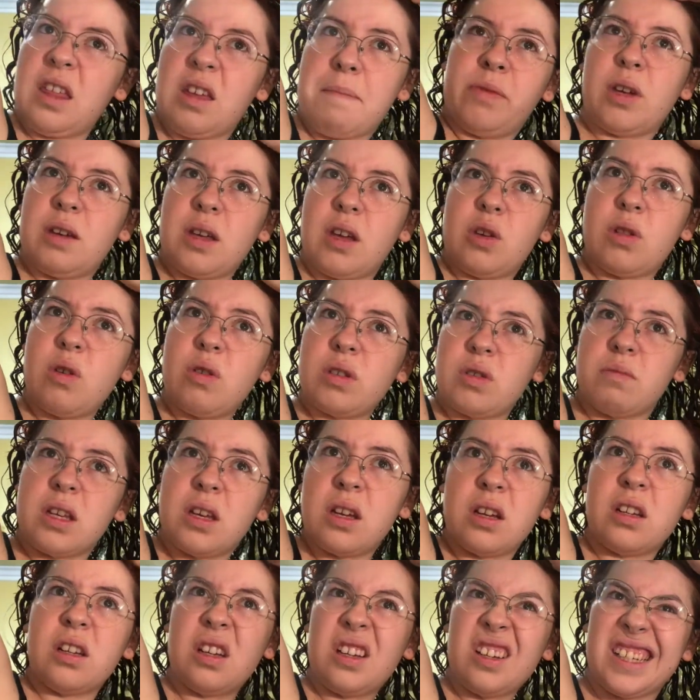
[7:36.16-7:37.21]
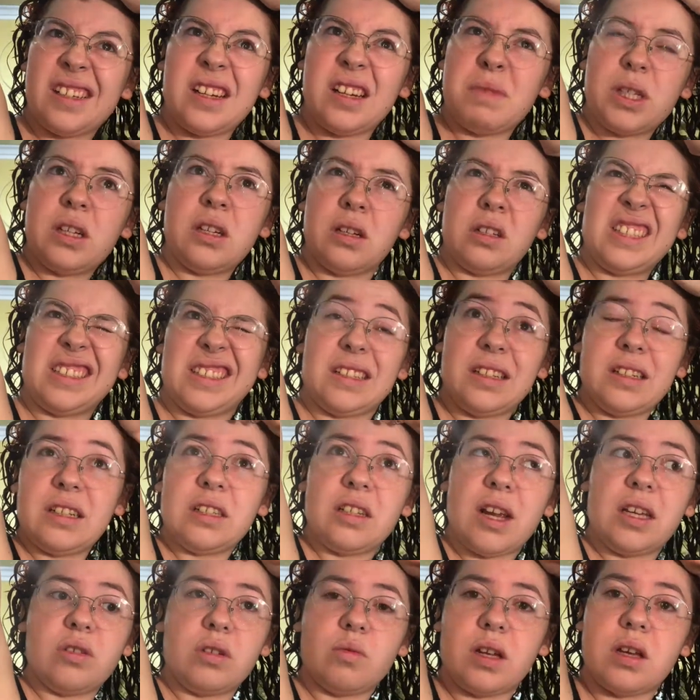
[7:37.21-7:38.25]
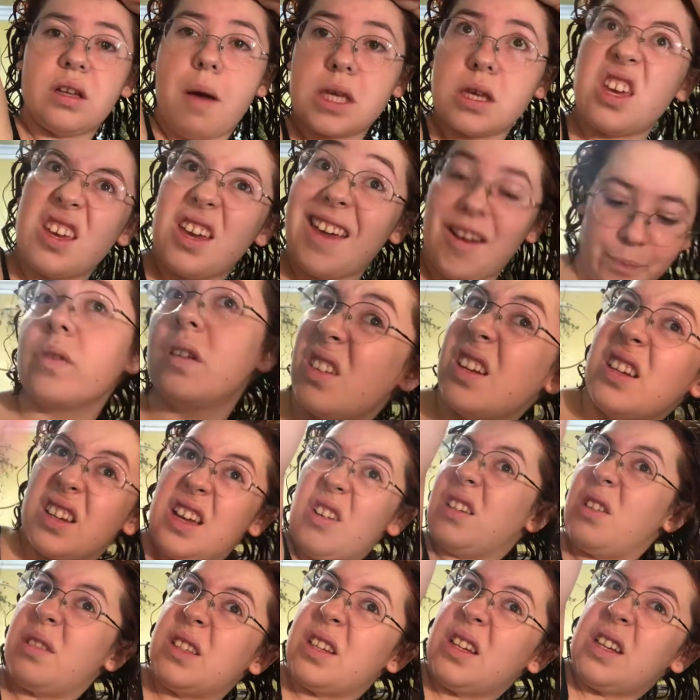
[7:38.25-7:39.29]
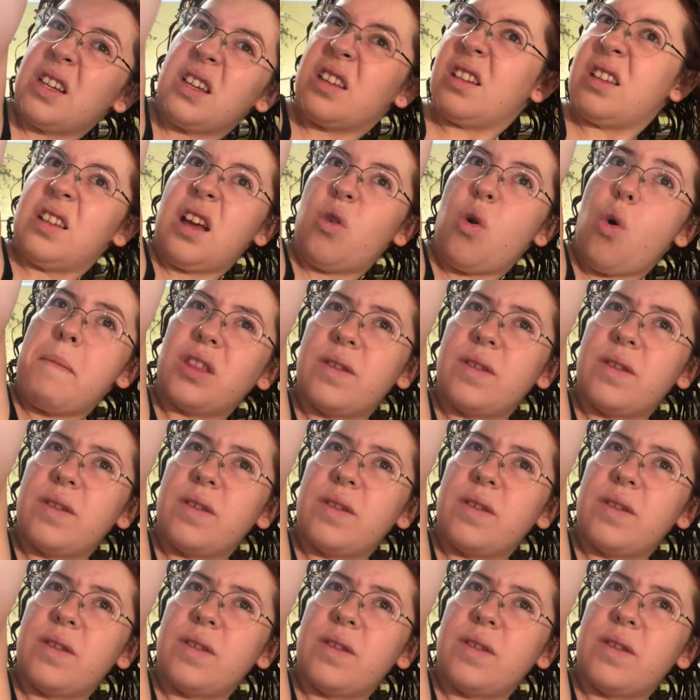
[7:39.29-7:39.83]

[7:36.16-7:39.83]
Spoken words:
I make sure to do that. Oh, look it. There's my foster cat, Mizu.